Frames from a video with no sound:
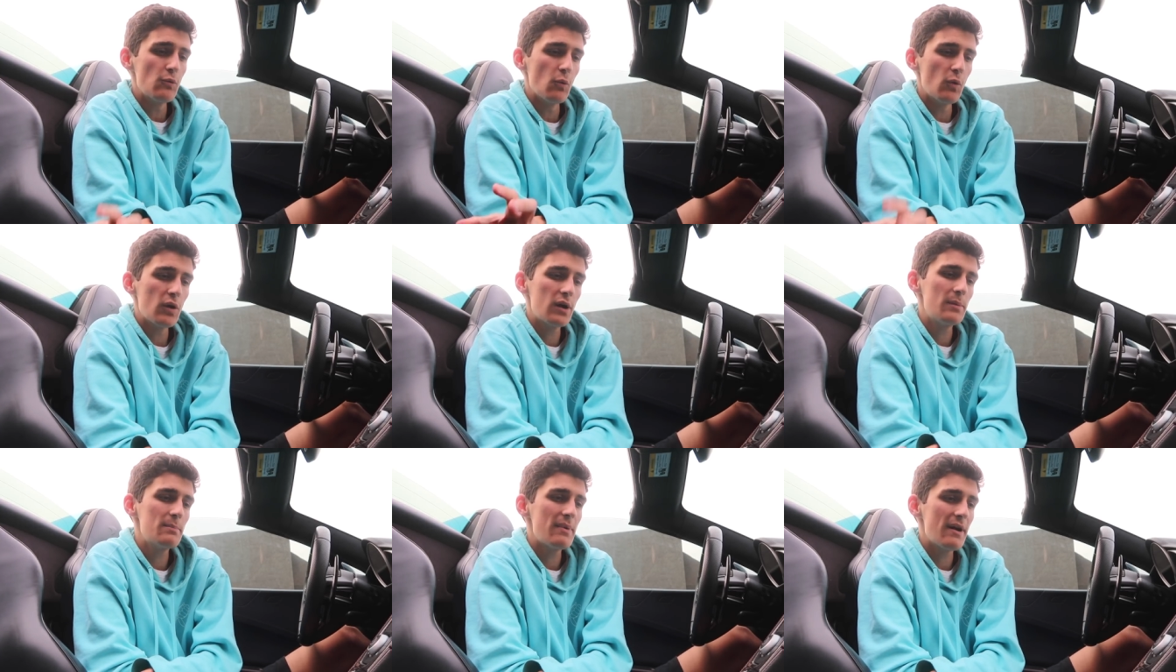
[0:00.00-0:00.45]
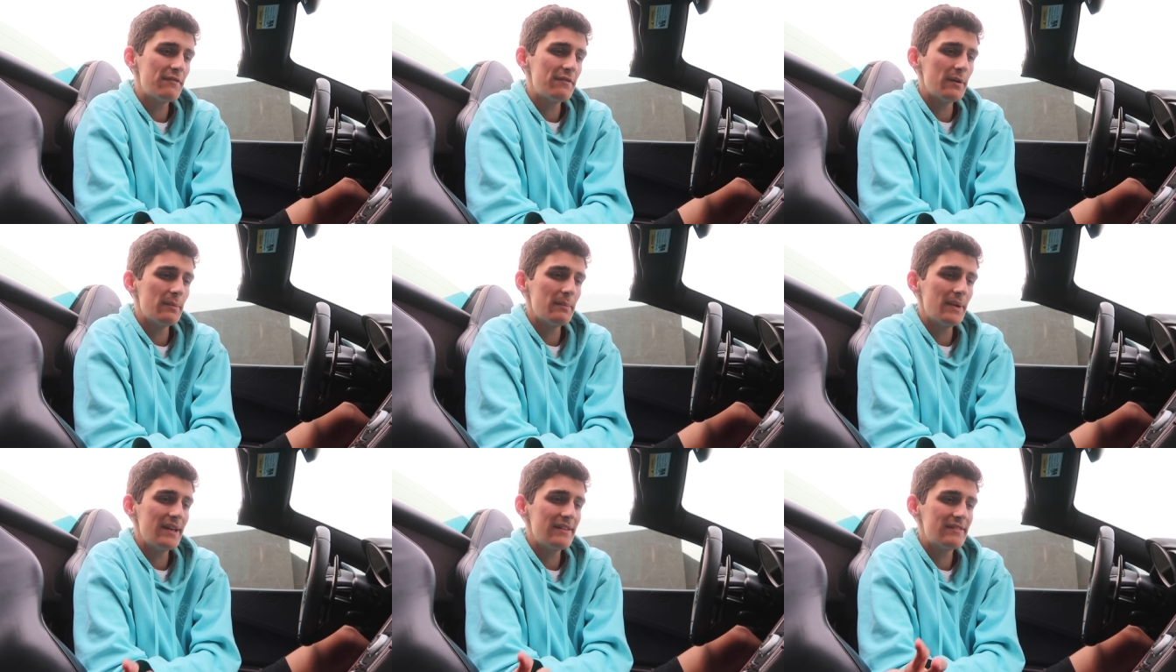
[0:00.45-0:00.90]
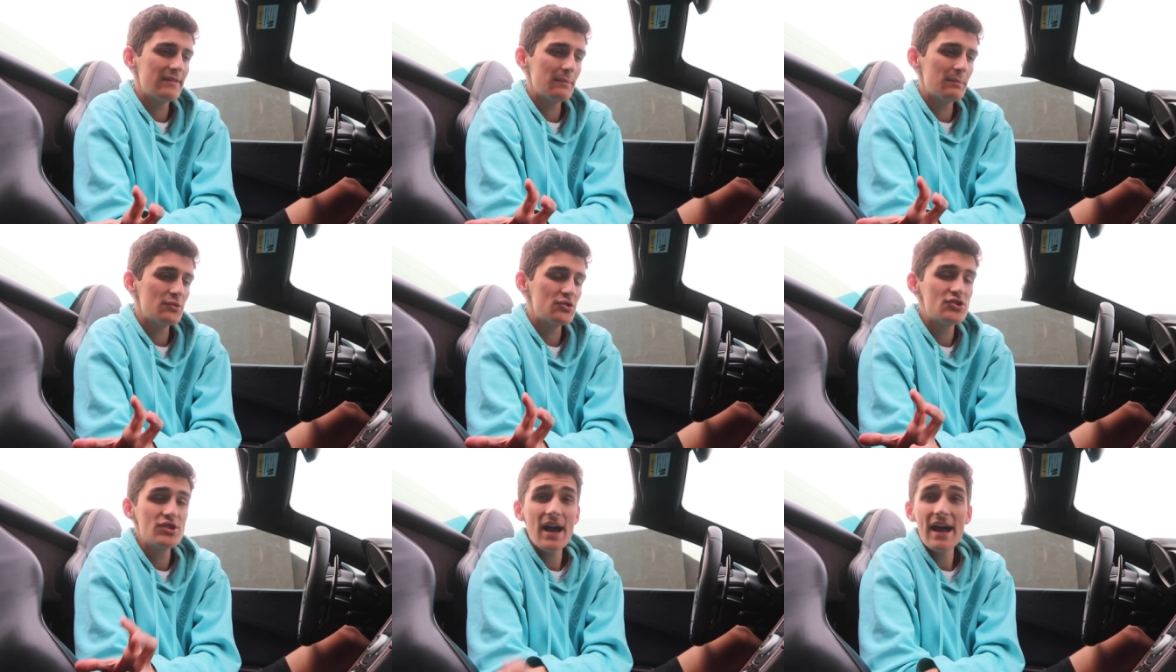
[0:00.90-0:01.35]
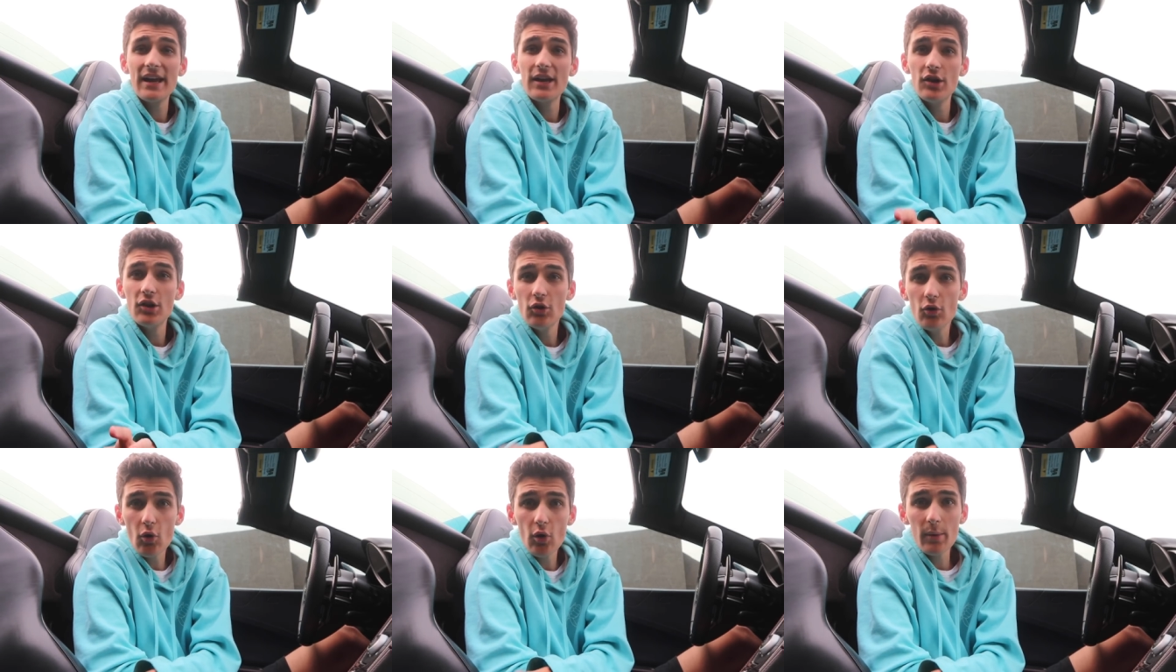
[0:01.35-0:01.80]
Warren Buffett made some
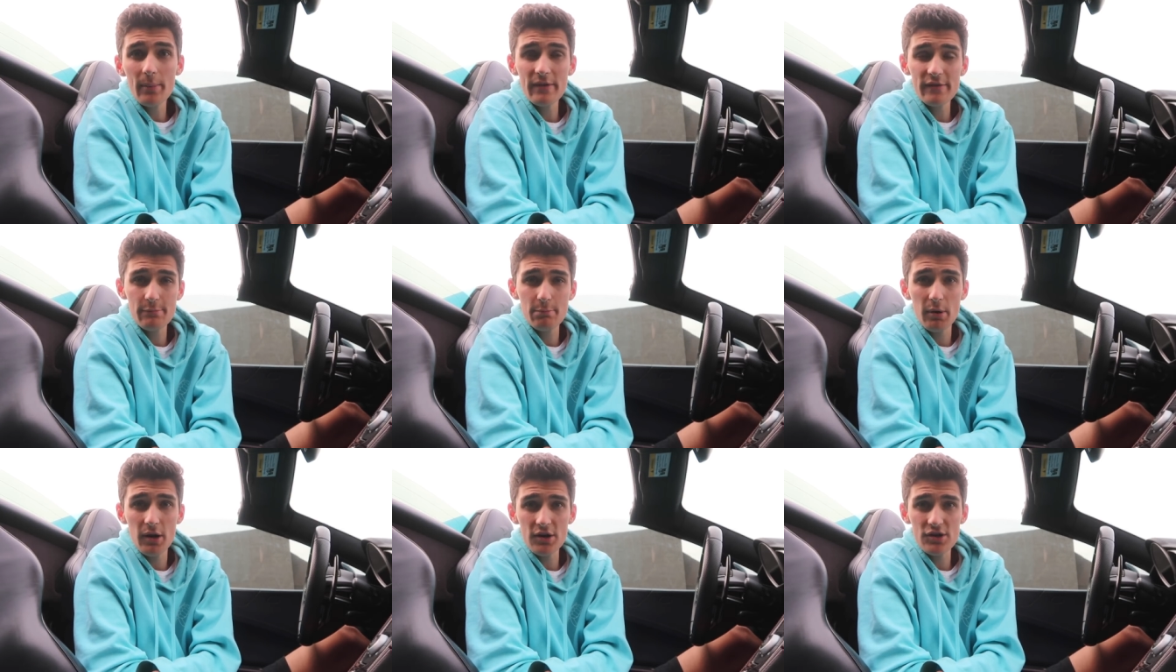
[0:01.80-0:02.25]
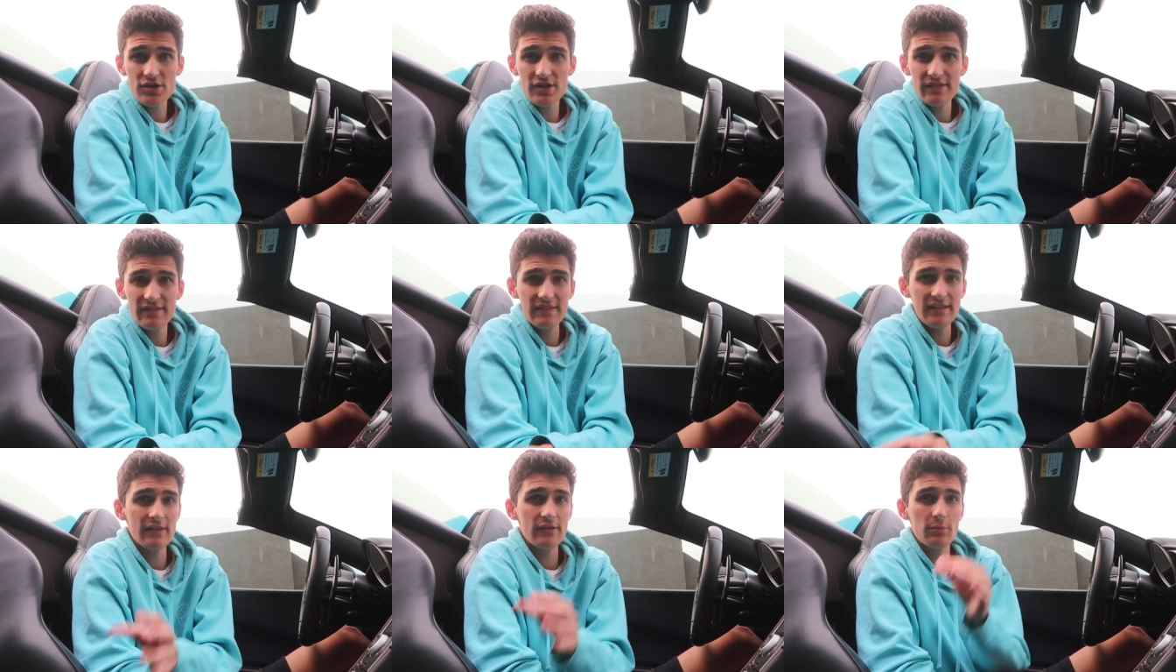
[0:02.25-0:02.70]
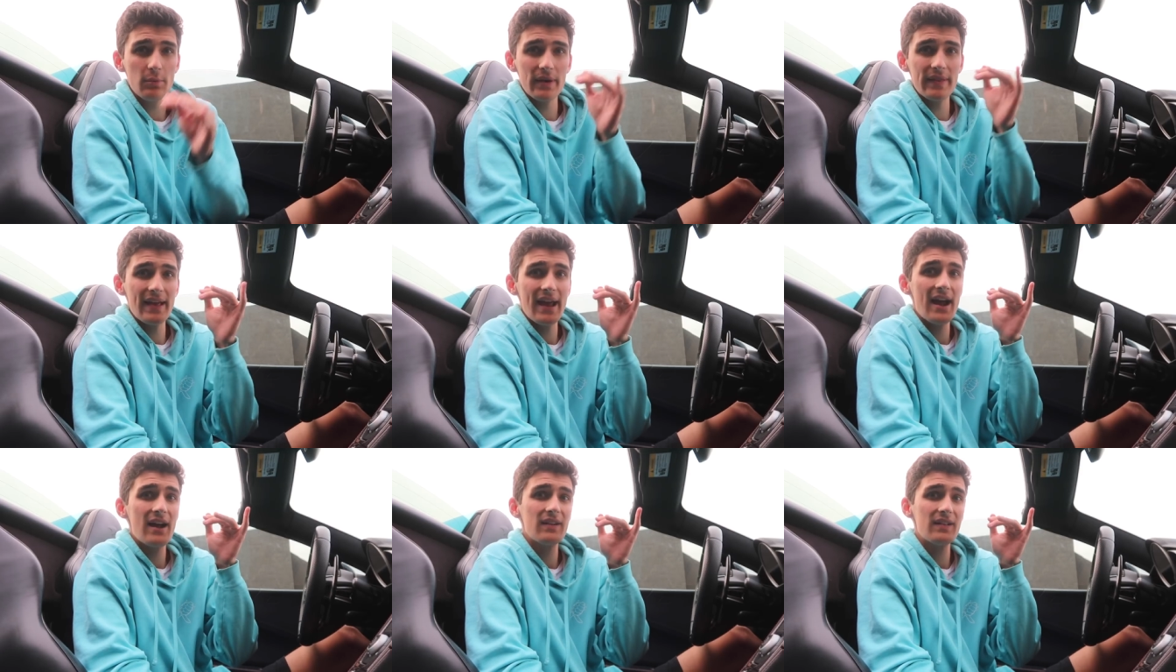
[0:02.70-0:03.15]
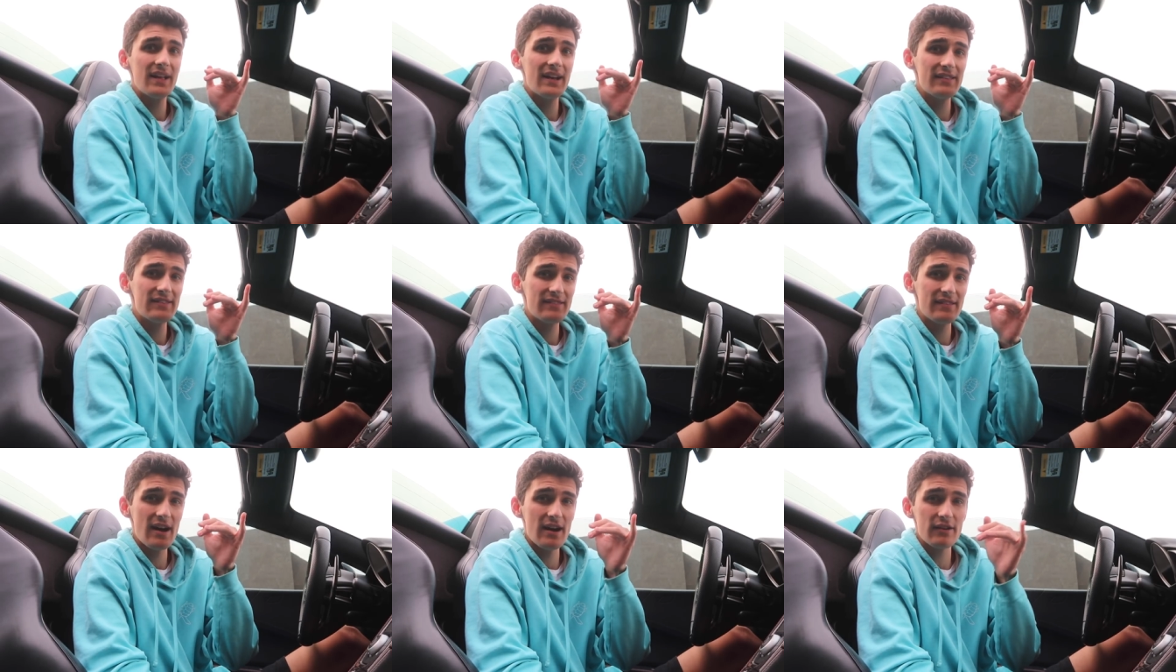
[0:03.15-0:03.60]
ginormous purchases when the
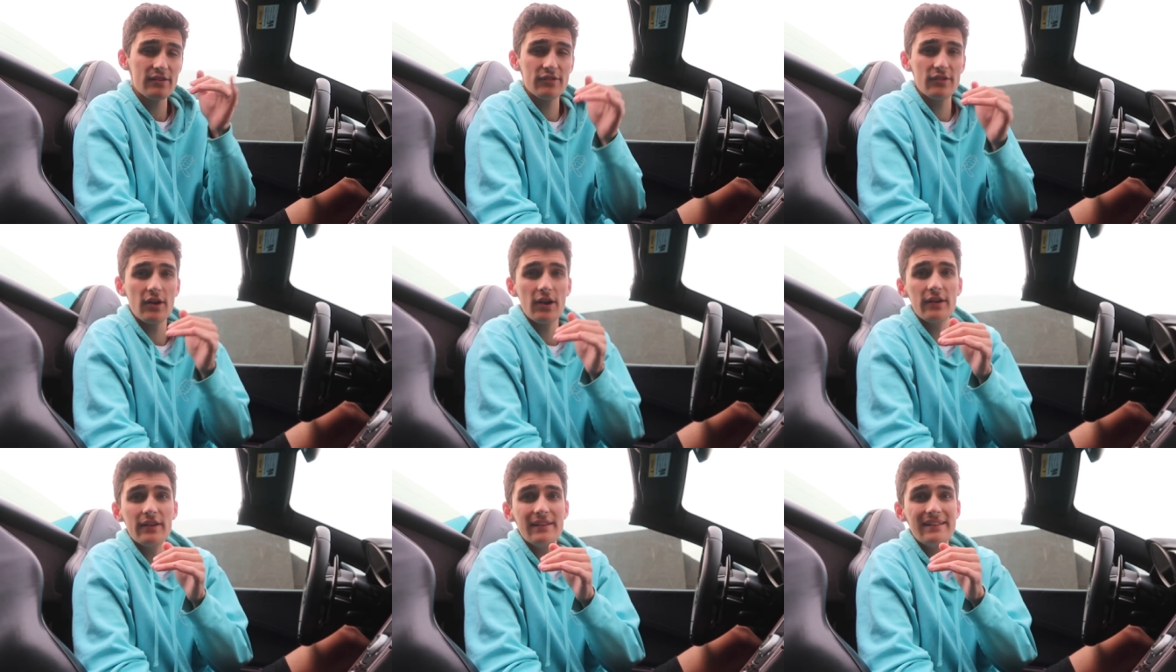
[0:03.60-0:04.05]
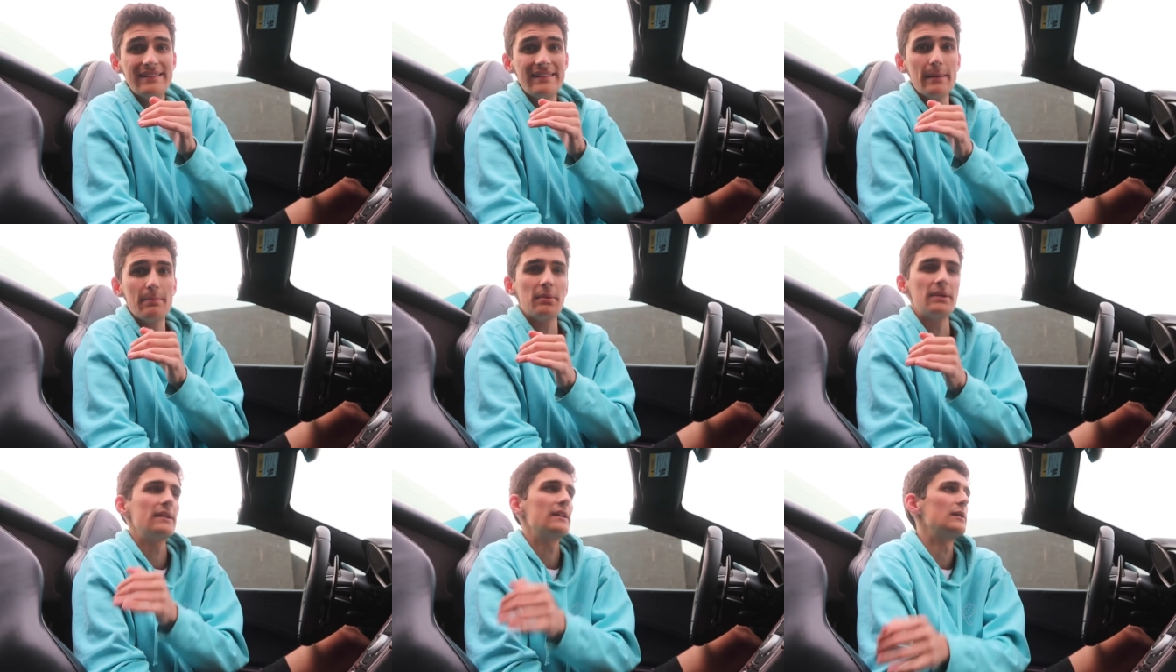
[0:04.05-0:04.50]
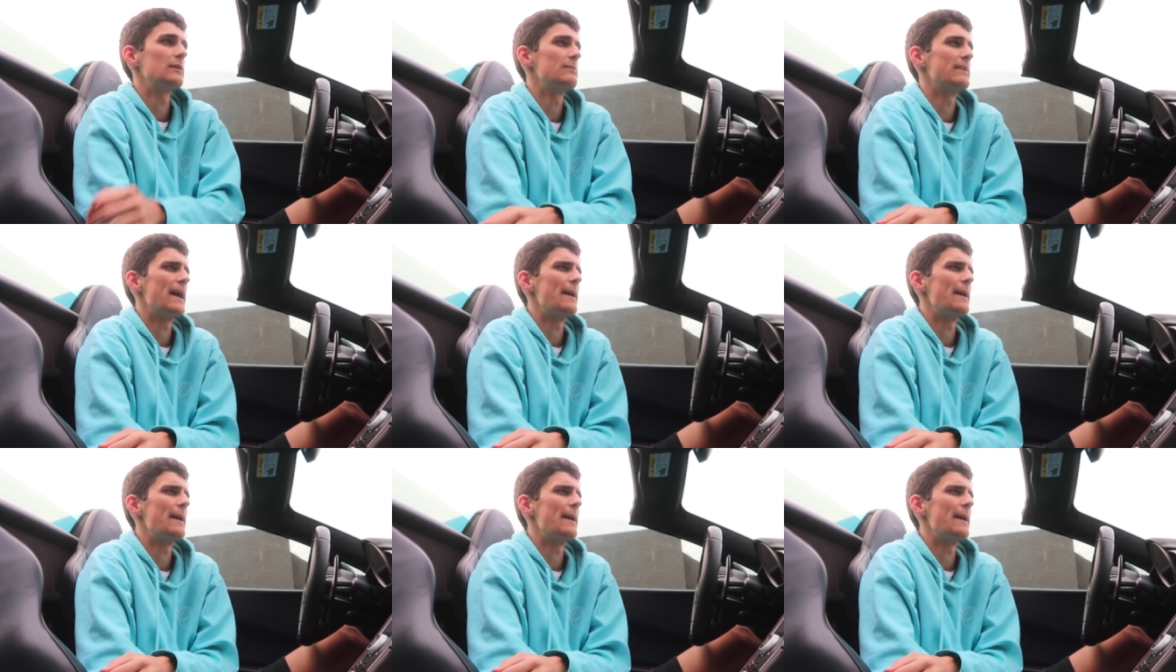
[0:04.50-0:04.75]
airline stock started to dip a little